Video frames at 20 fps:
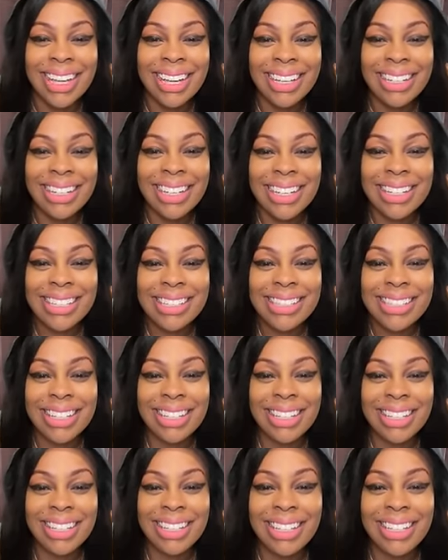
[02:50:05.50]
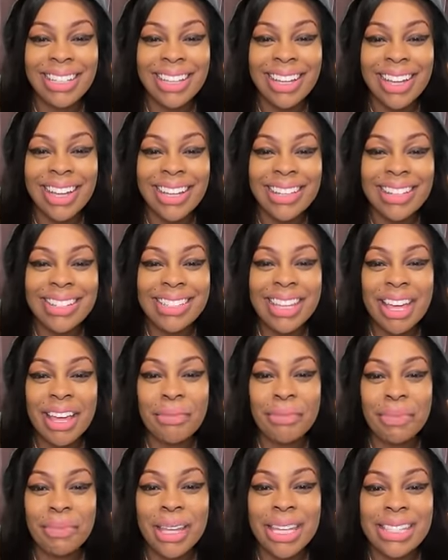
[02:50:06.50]
Let's see. You
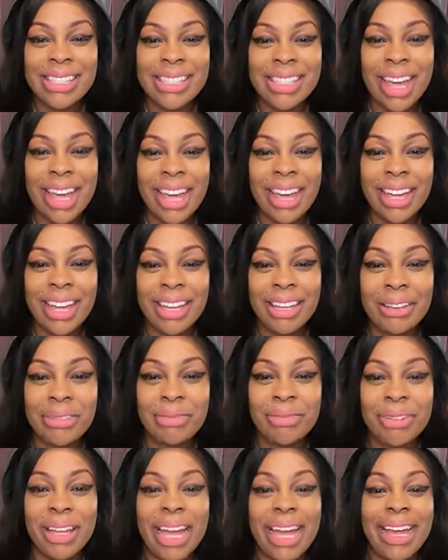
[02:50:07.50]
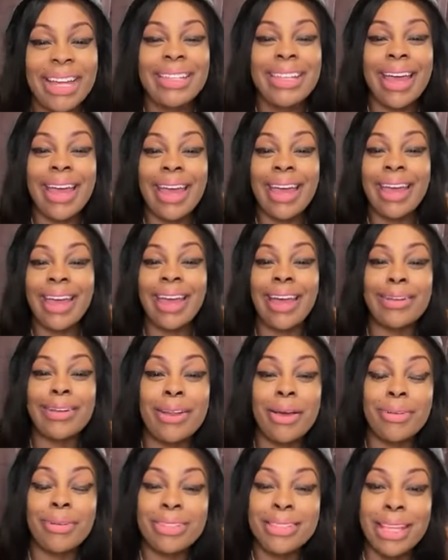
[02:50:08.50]
said be safe. Yeah,
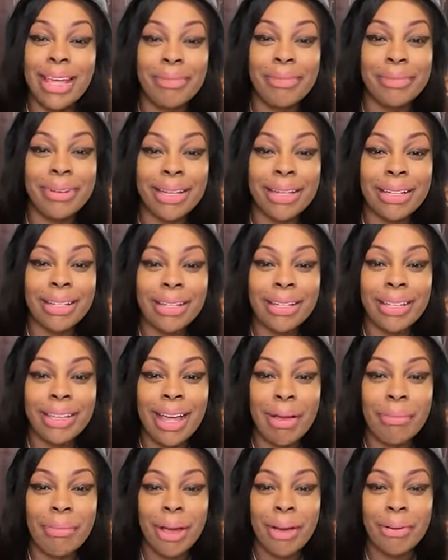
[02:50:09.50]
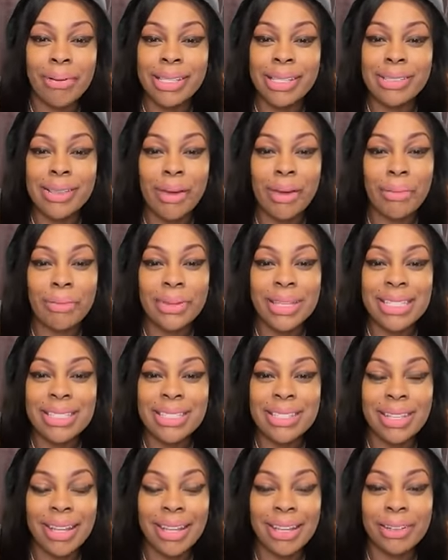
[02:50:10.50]
no, definitely. I'm always going to be
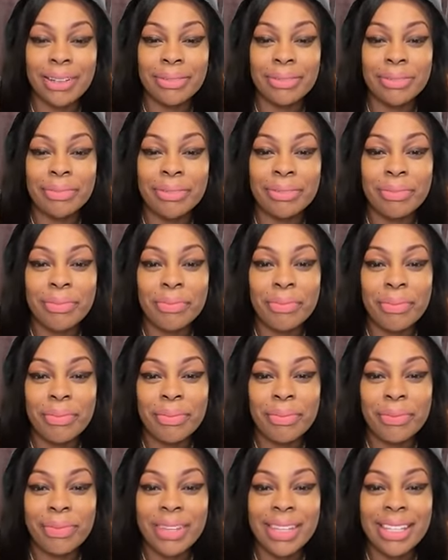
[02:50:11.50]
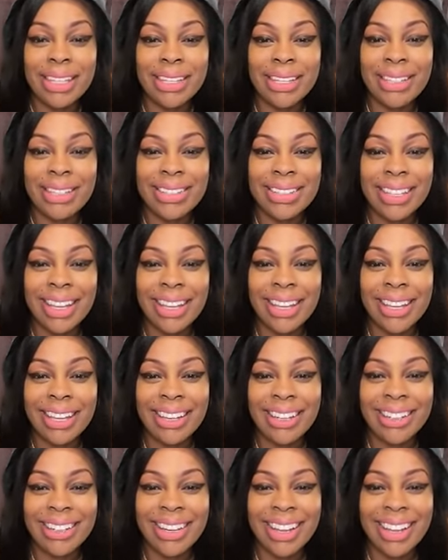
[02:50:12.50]
safe. You
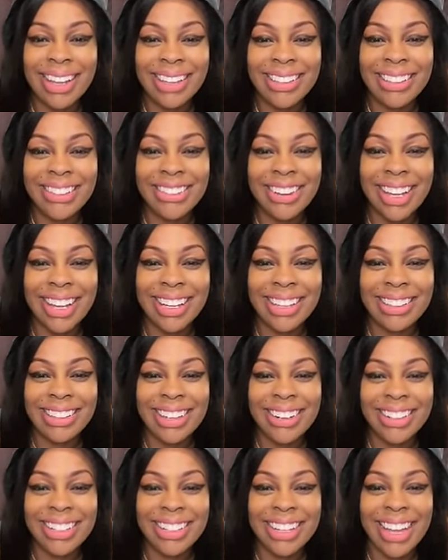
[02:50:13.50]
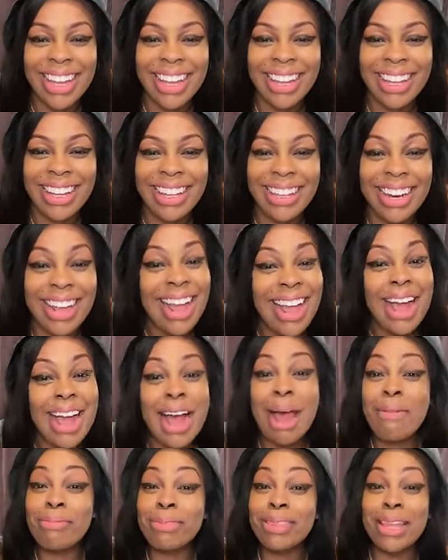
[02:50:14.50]
said... You ain't thirty-eight.
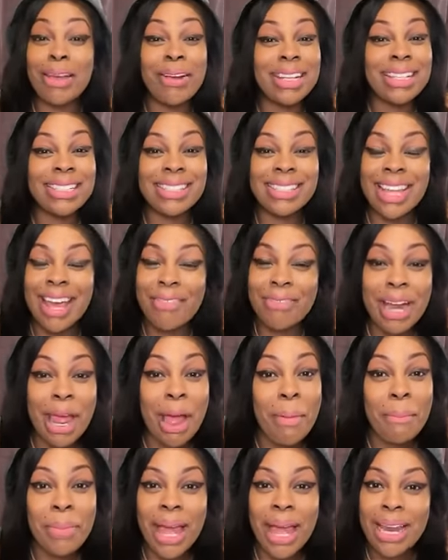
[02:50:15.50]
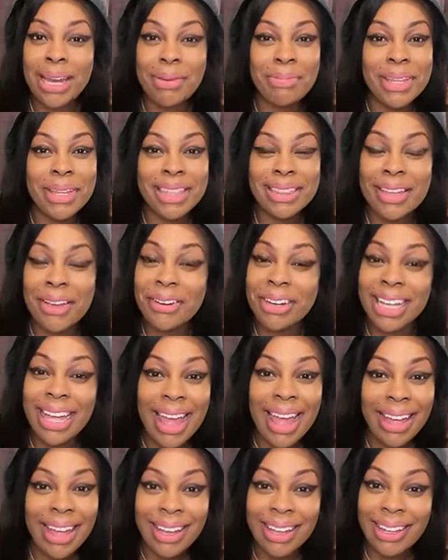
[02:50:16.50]
I'm thirty-seven. I'm about to be
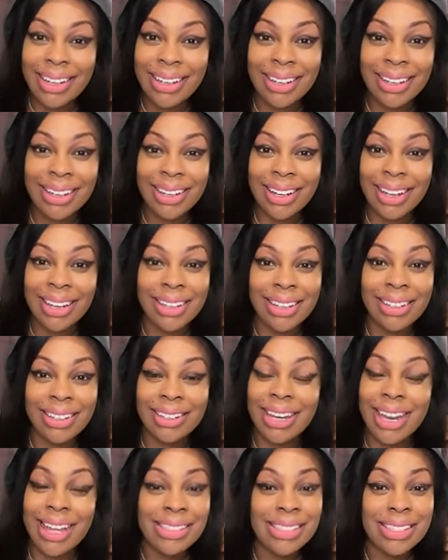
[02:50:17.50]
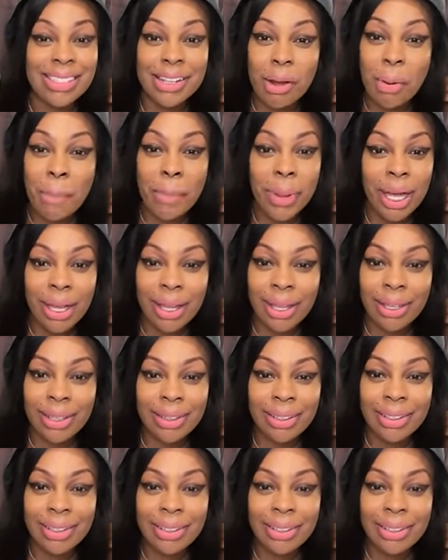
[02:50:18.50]
thirty-eight in less than a month.